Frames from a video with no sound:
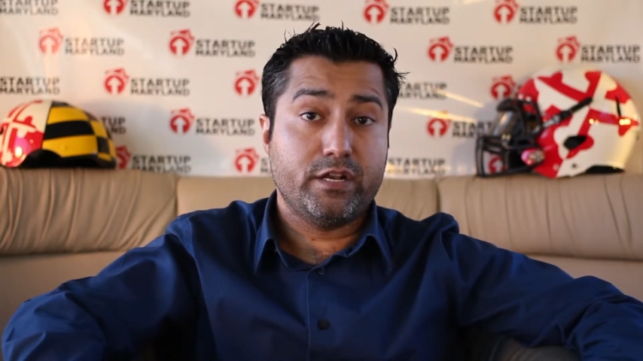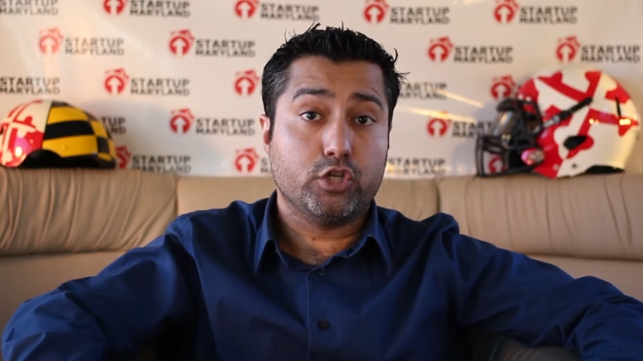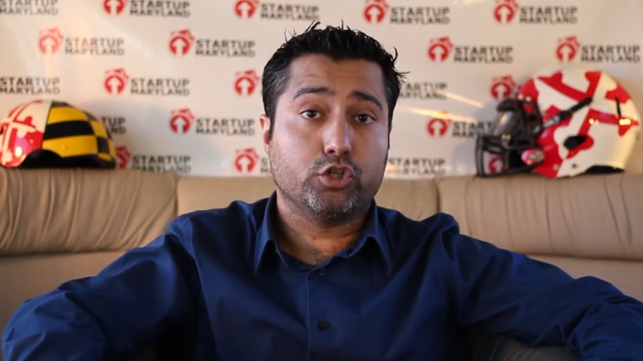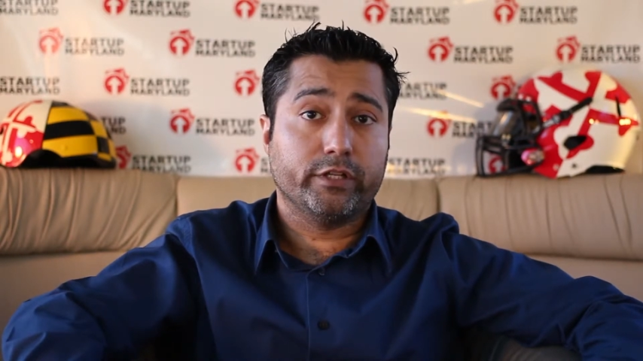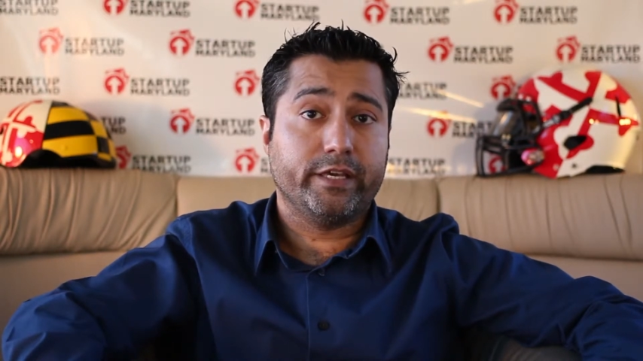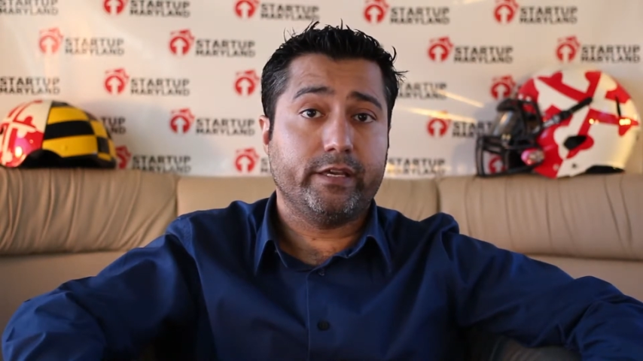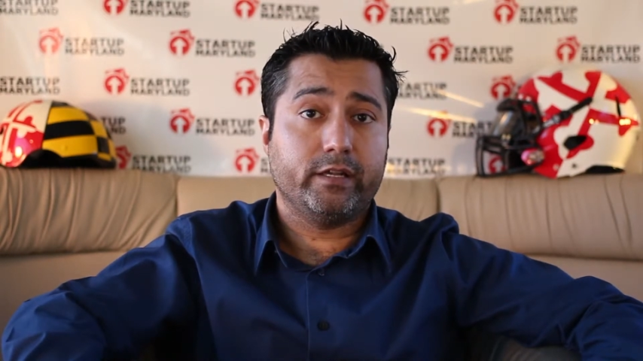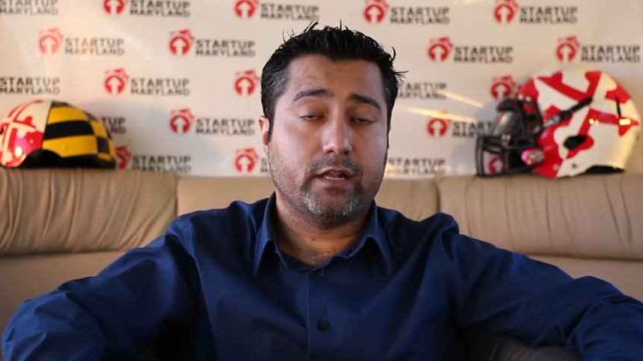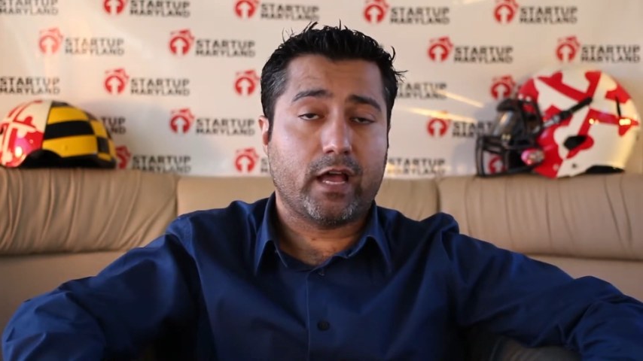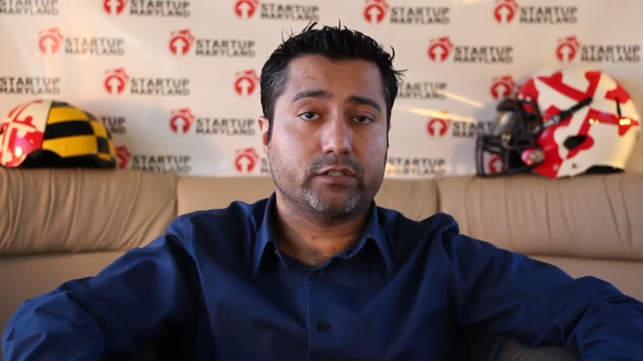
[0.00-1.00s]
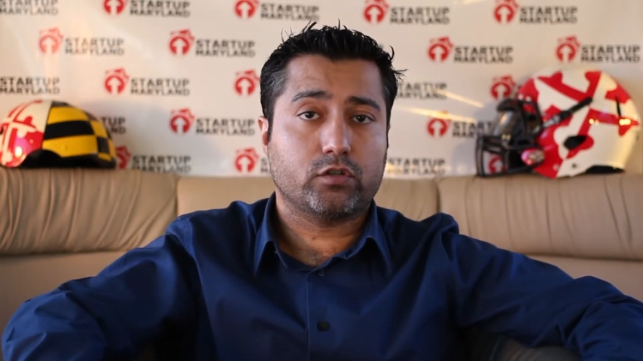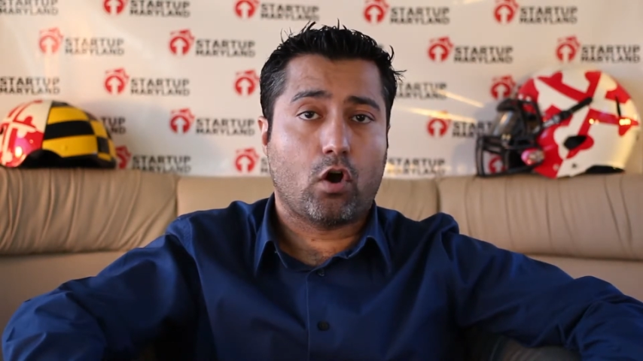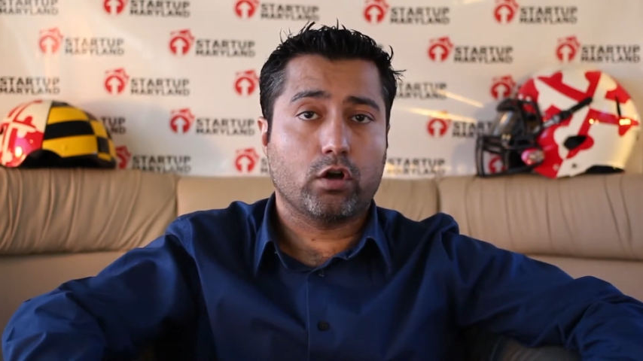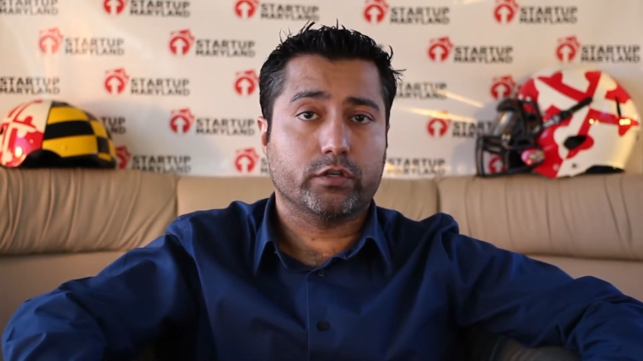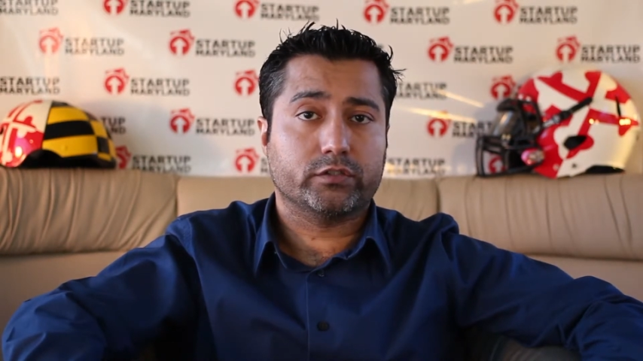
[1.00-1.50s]
initially last
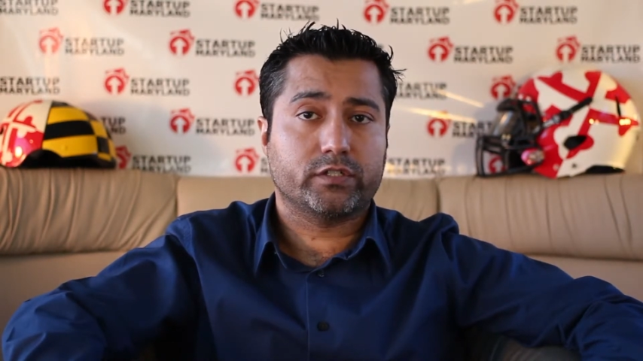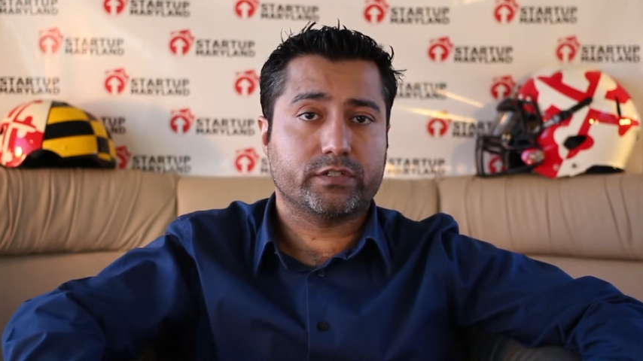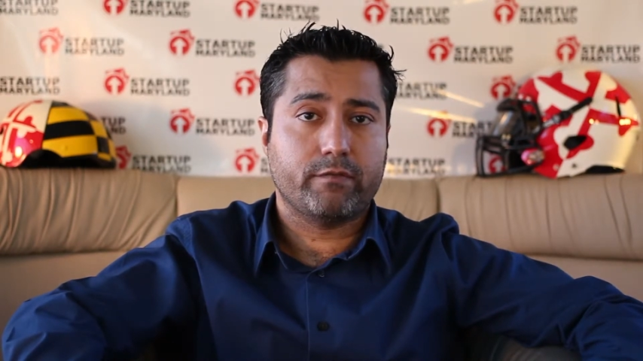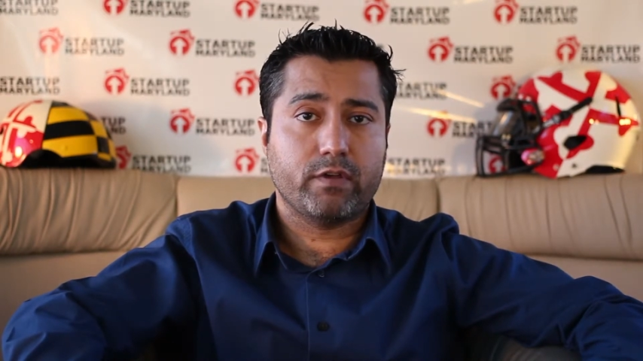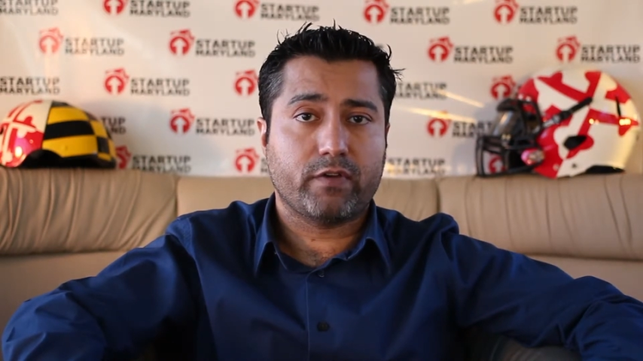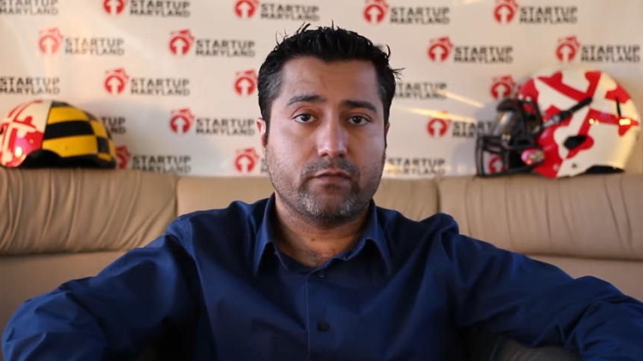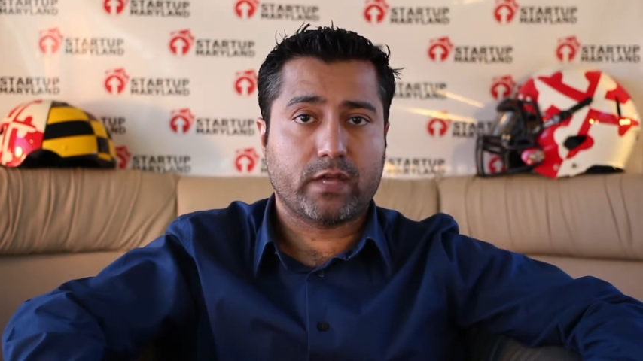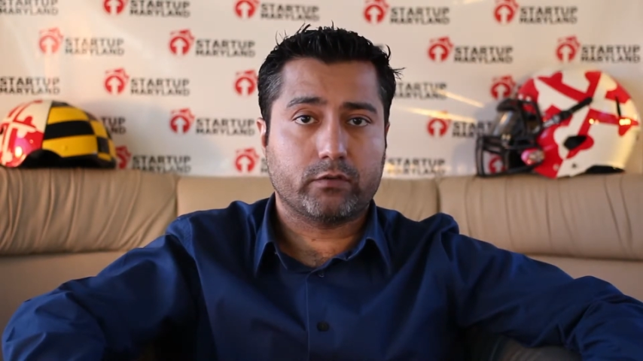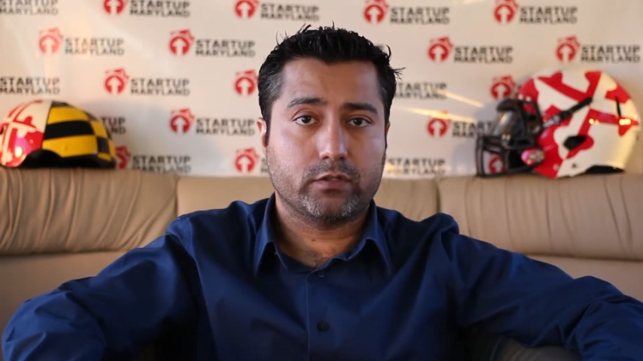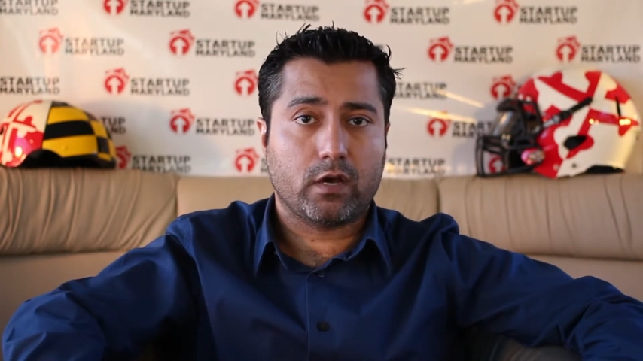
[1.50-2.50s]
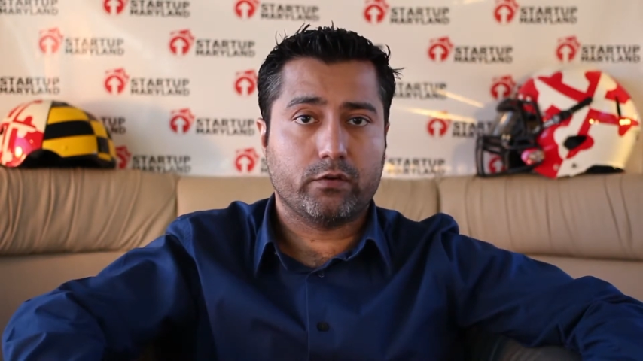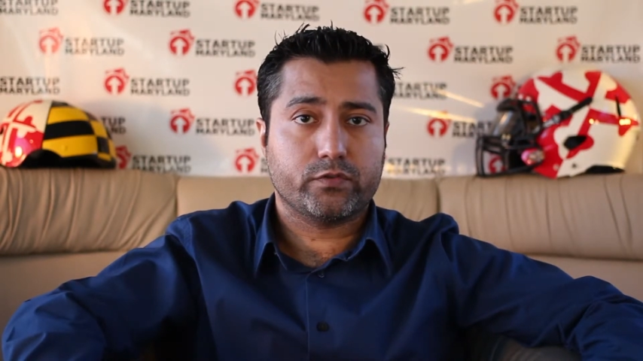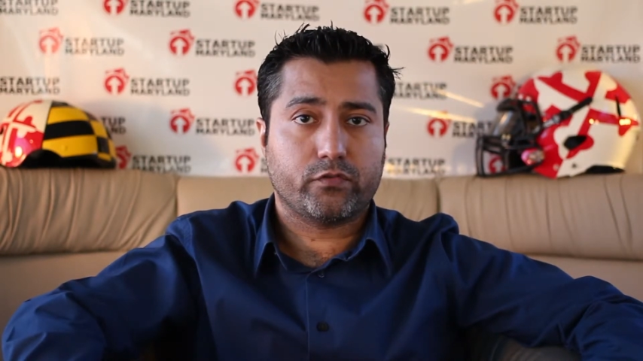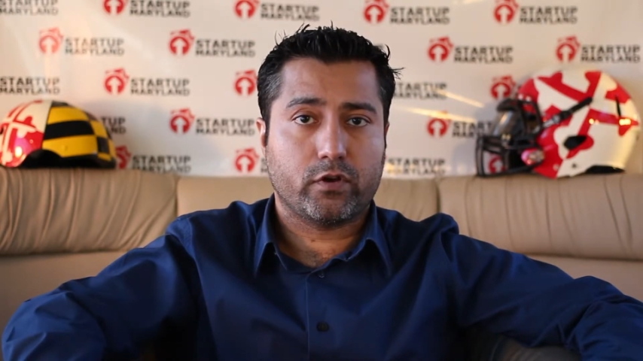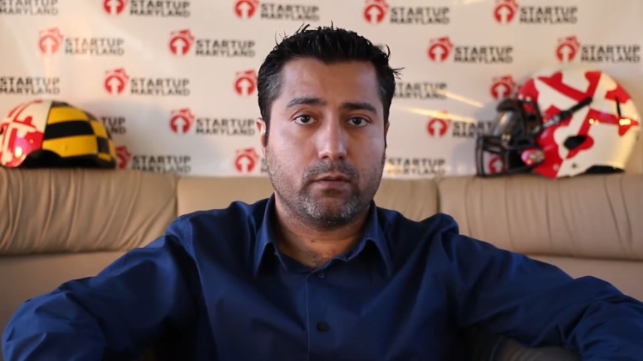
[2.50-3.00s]
August
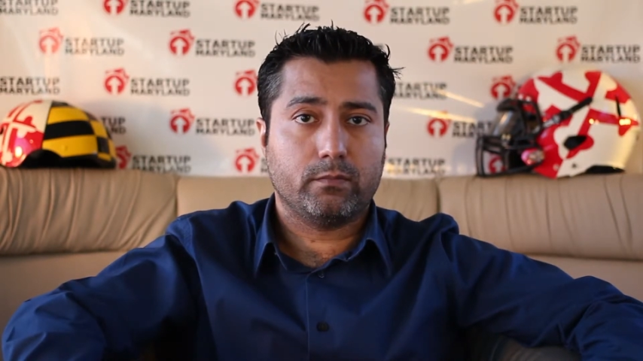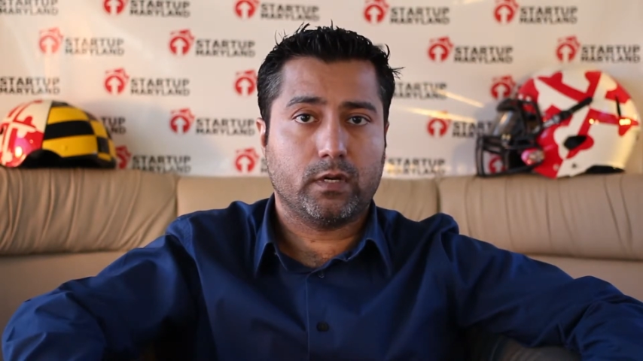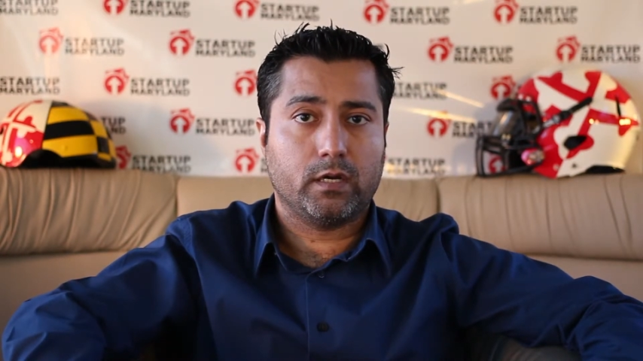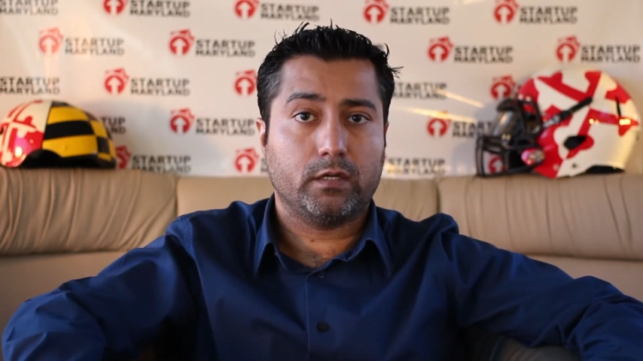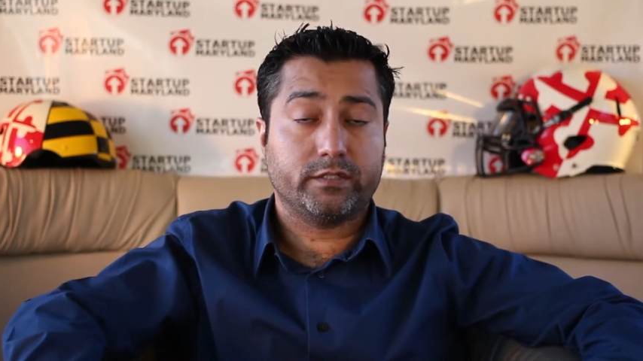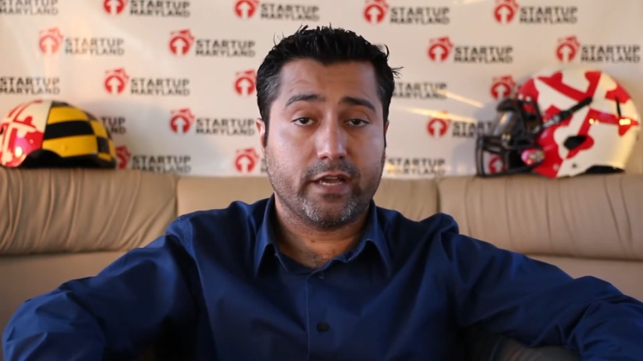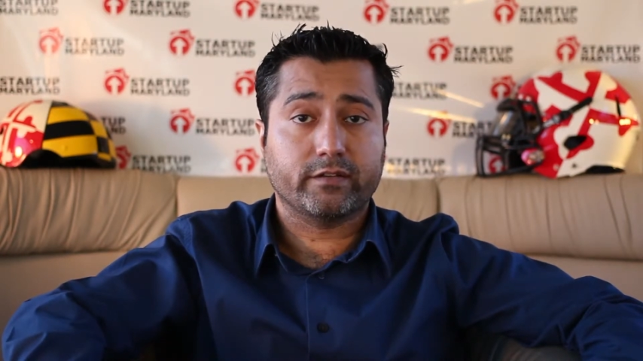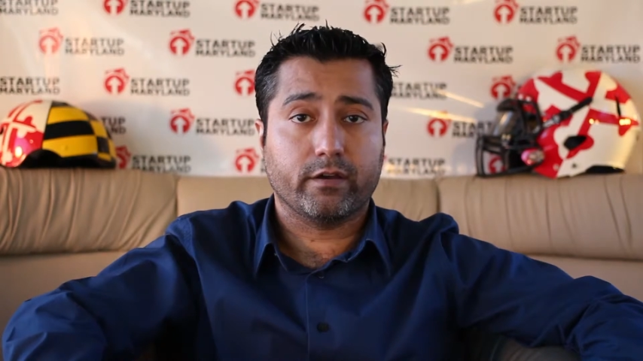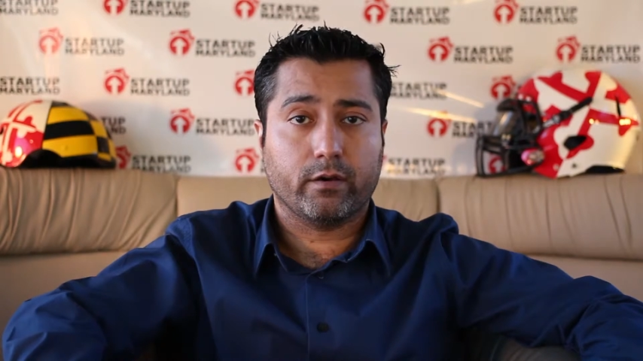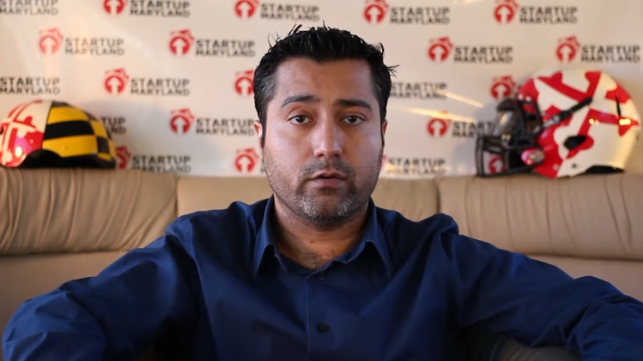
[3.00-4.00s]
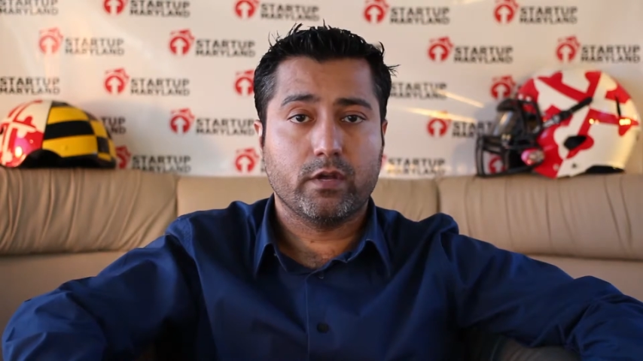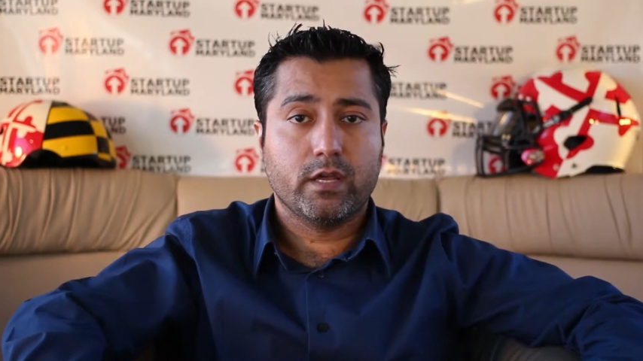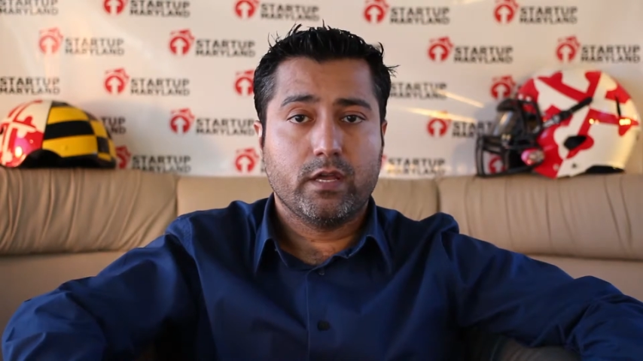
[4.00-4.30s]
$75,000 from uh, TEDCO,